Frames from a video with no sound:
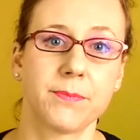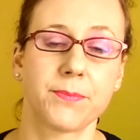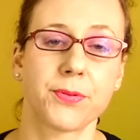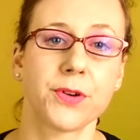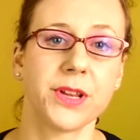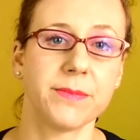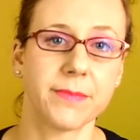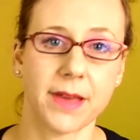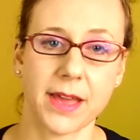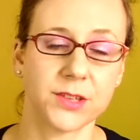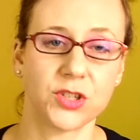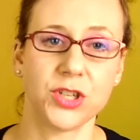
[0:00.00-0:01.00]
pretty
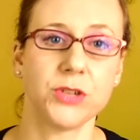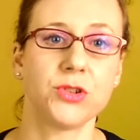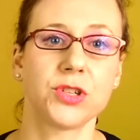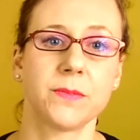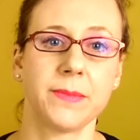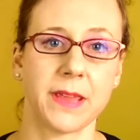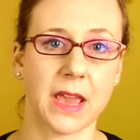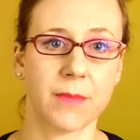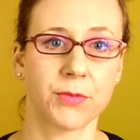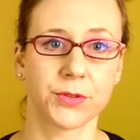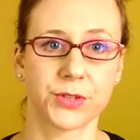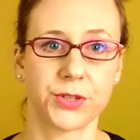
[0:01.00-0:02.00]
much you should be
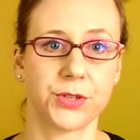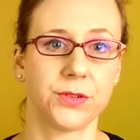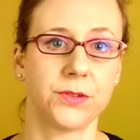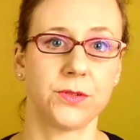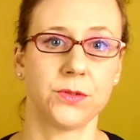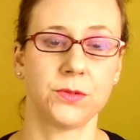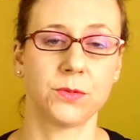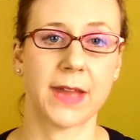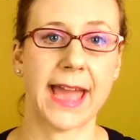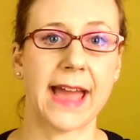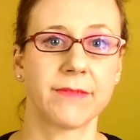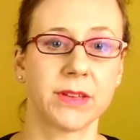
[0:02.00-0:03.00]
able to
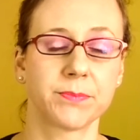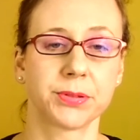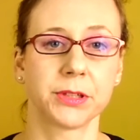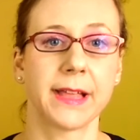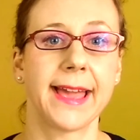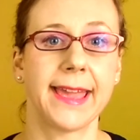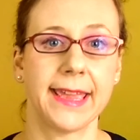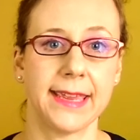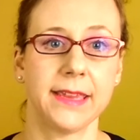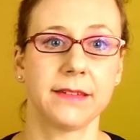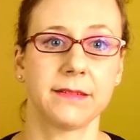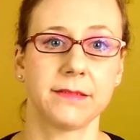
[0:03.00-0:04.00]
have it
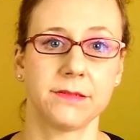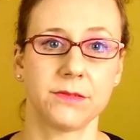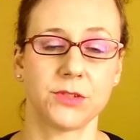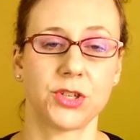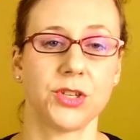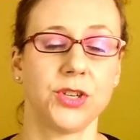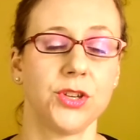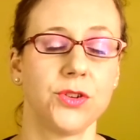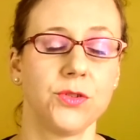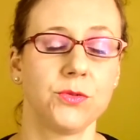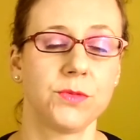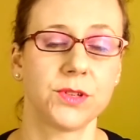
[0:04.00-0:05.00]
play to
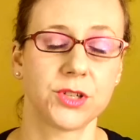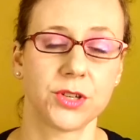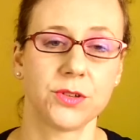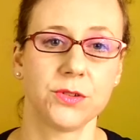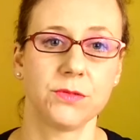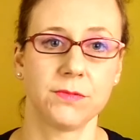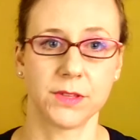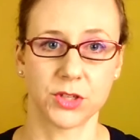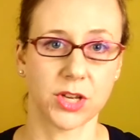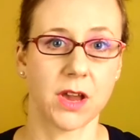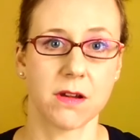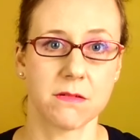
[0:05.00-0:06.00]
you the
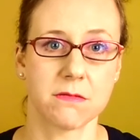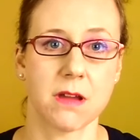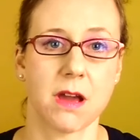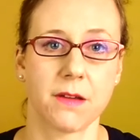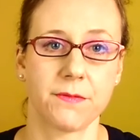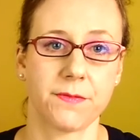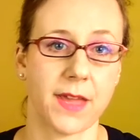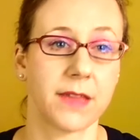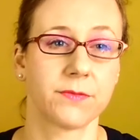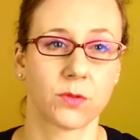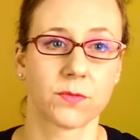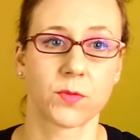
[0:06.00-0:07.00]
tone of
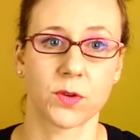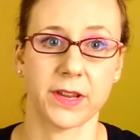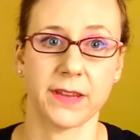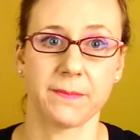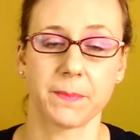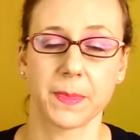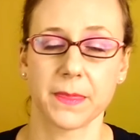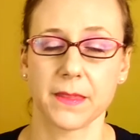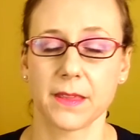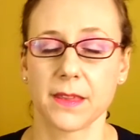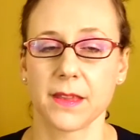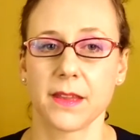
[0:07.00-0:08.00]
A440.
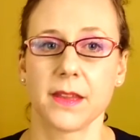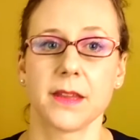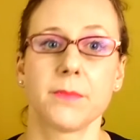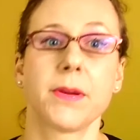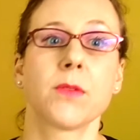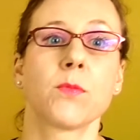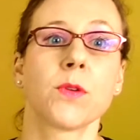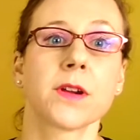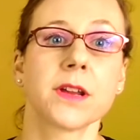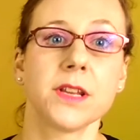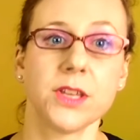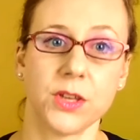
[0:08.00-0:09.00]
But we're
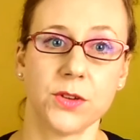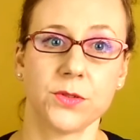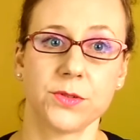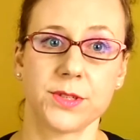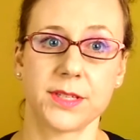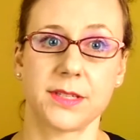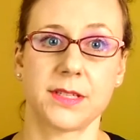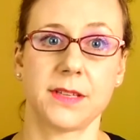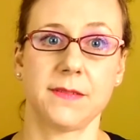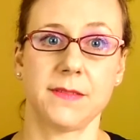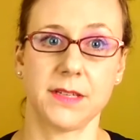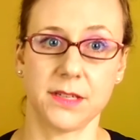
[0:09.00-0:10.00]
going to use
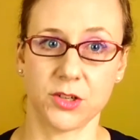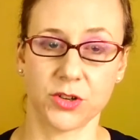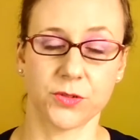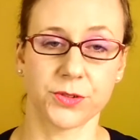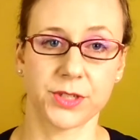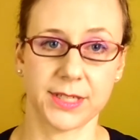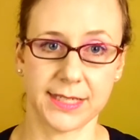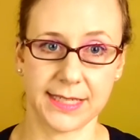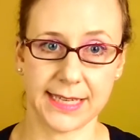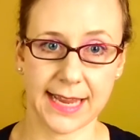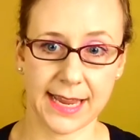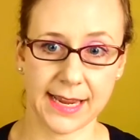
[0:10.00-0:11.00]
the digital
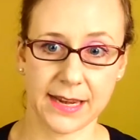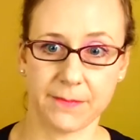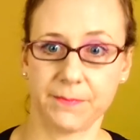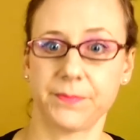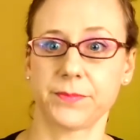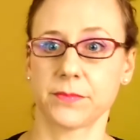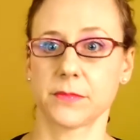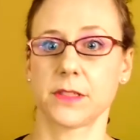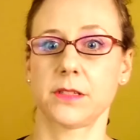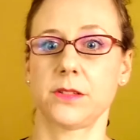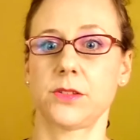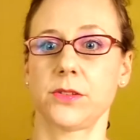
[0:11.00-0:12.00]
today.
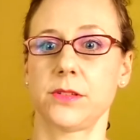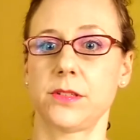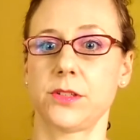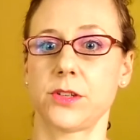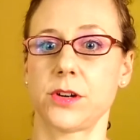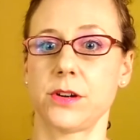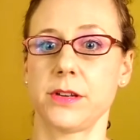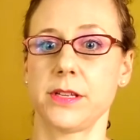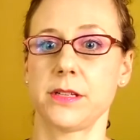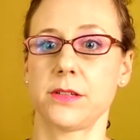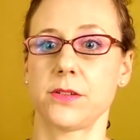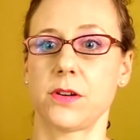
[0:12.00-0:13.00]
So let's turn
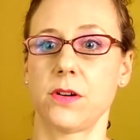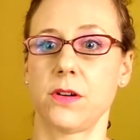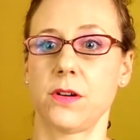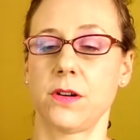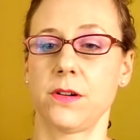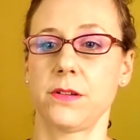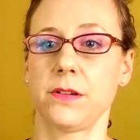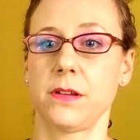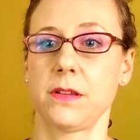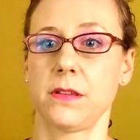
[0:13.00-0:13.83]
it on.